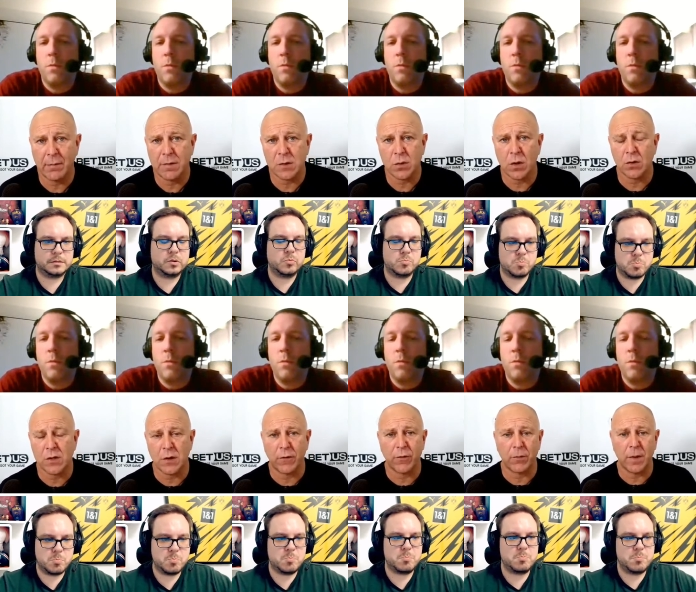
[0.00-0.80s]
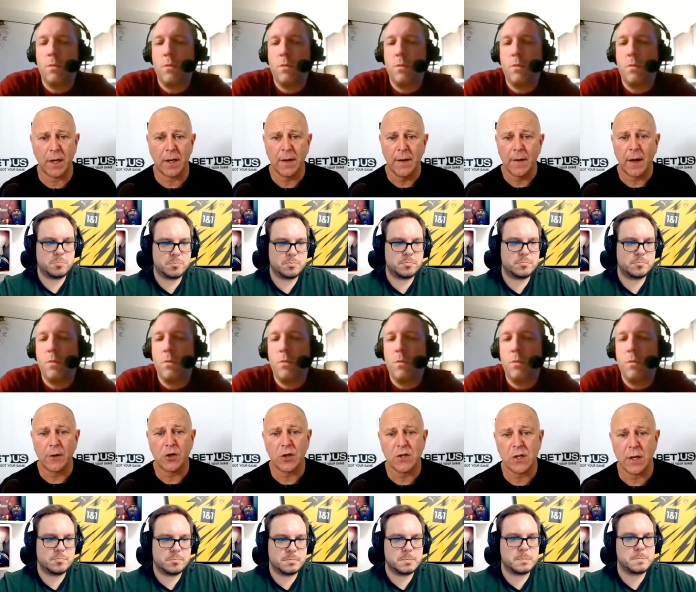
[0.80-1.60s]
Speaker 1: game as well. So, for me,
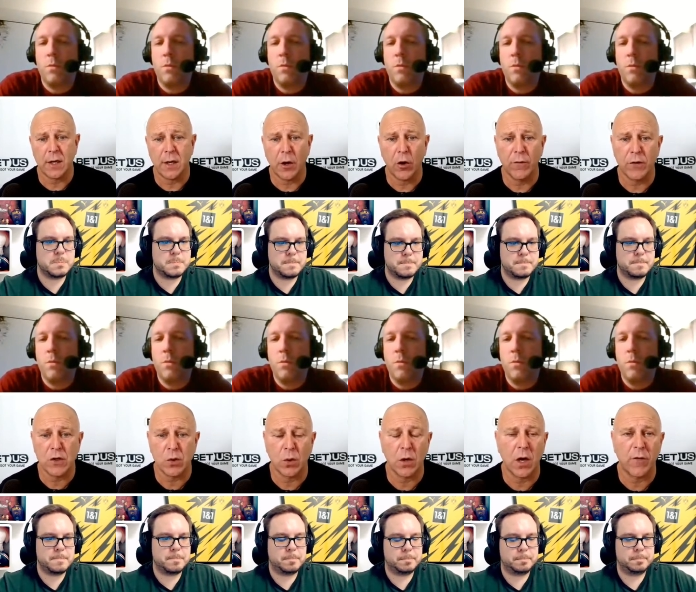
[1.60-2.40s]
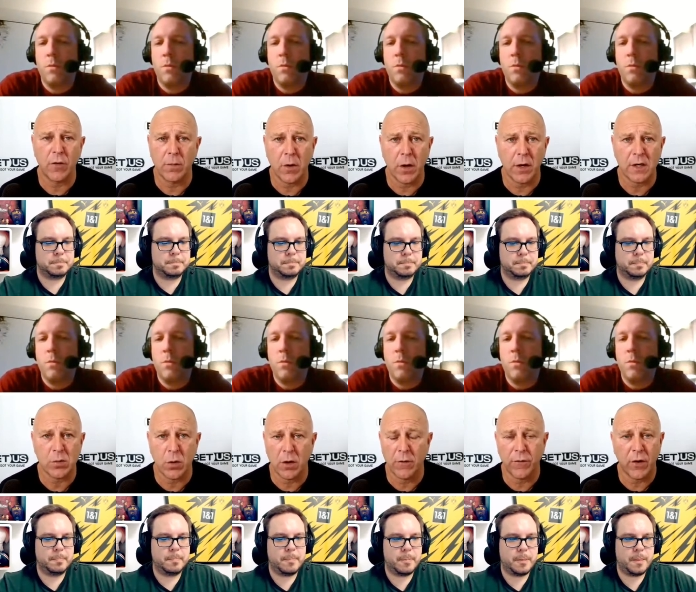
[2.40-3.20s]
I just see the over two and a half at minus
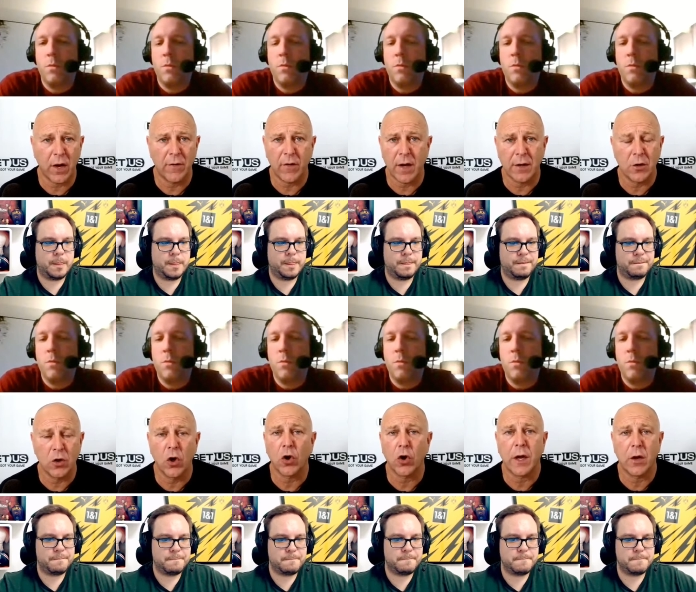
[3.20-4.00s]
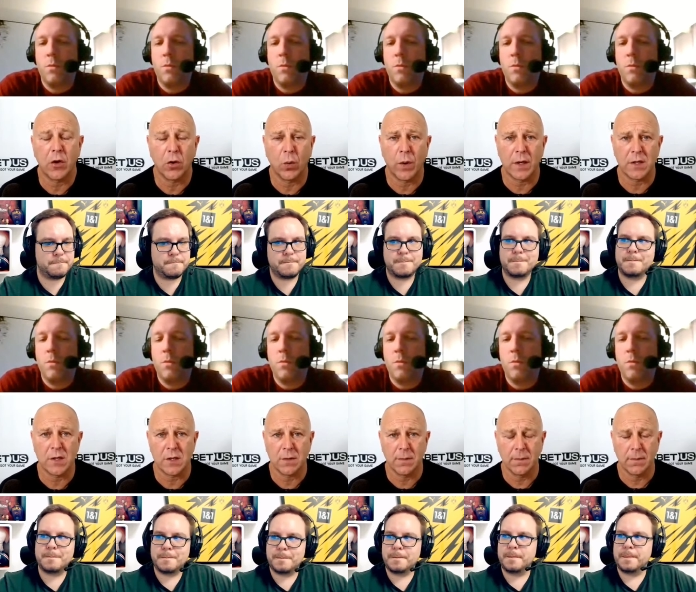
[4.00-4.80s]
one oh five and not care who
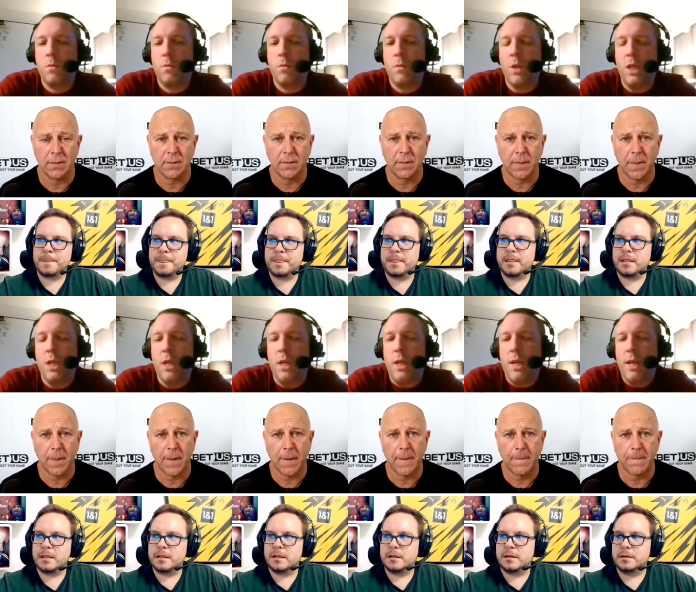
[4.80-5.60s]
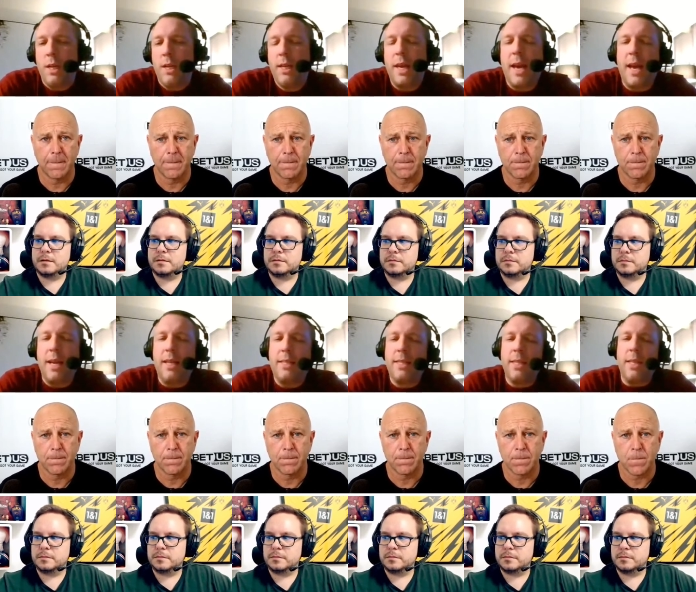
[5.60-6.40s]
wins.
Speaker 2: Yeah,
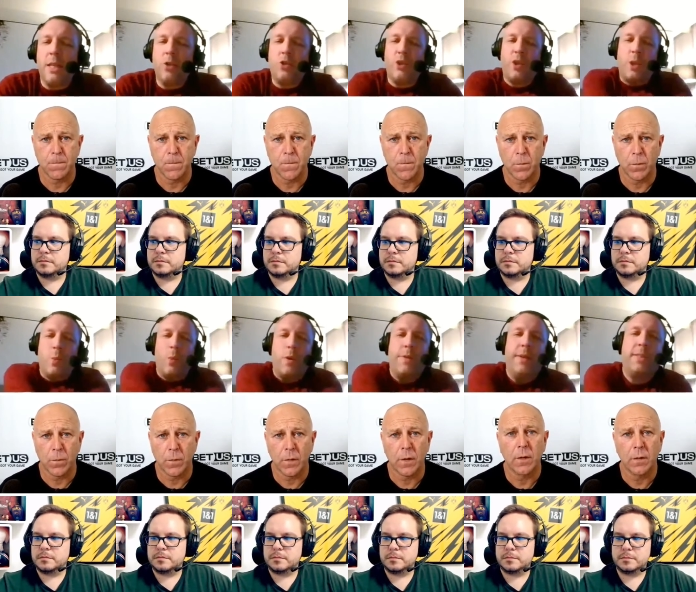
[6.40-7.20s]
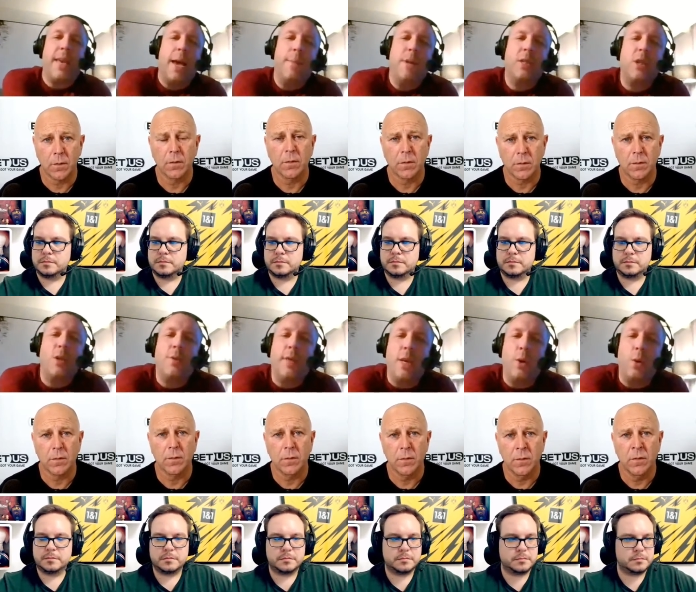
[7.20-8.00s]
it's an interesting one, this game. I
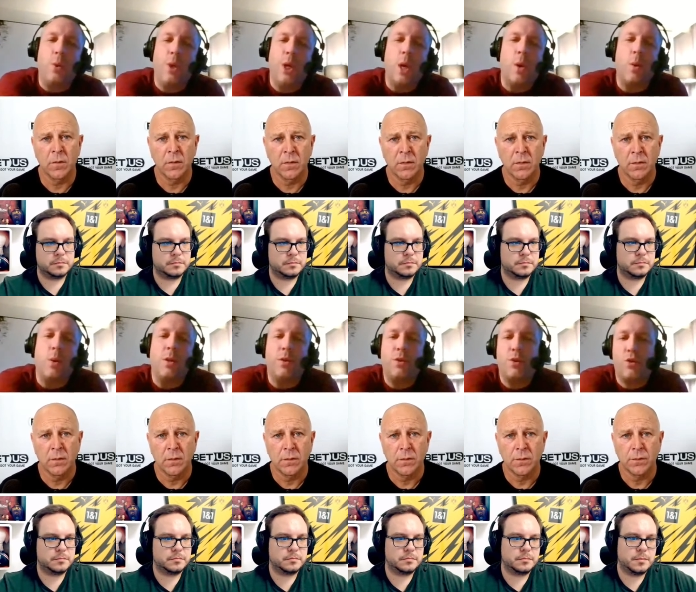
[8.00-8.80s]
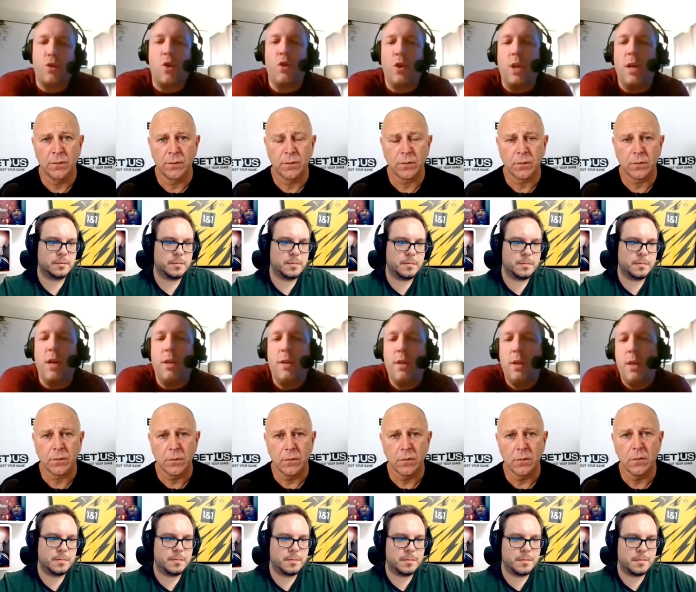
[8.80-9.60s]
do think Union is
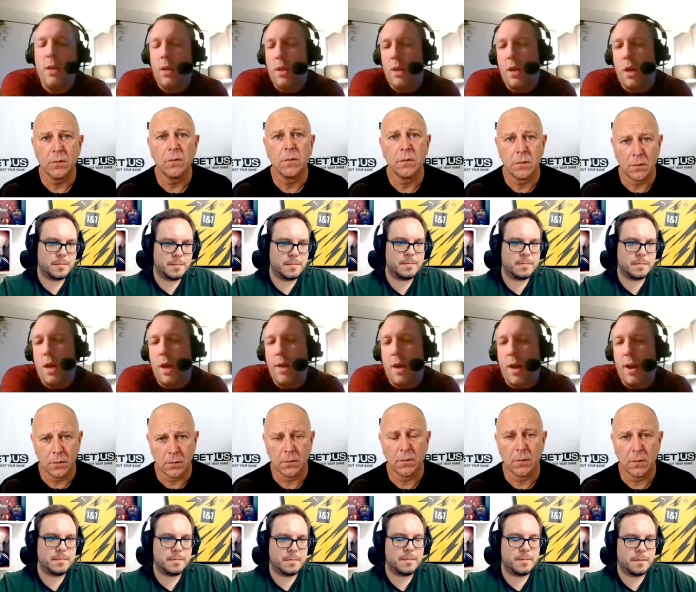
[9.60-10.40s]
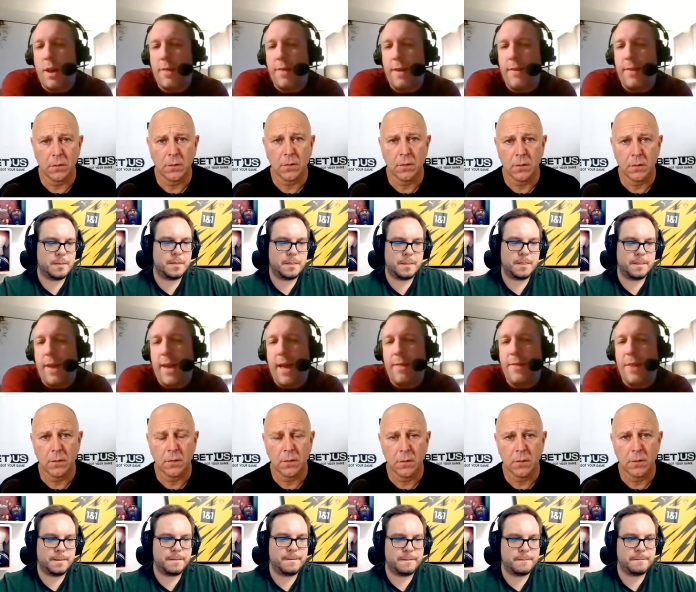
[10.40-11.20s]
stronger, I, and I think
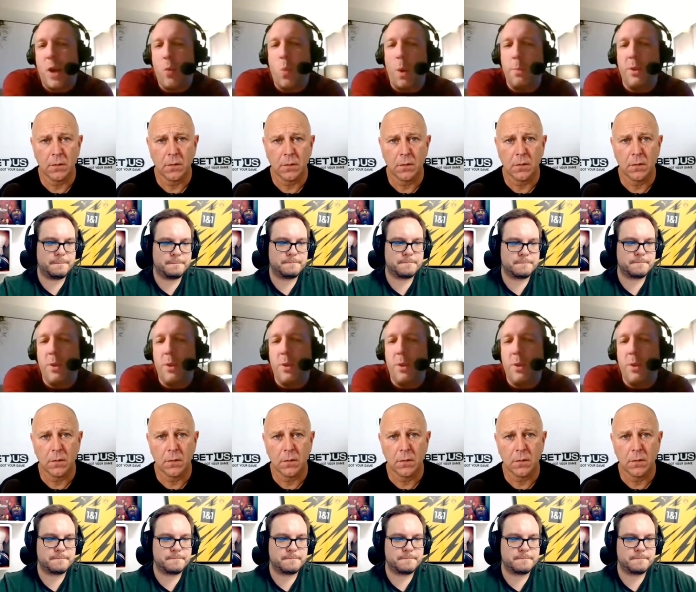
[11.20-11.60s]
they had their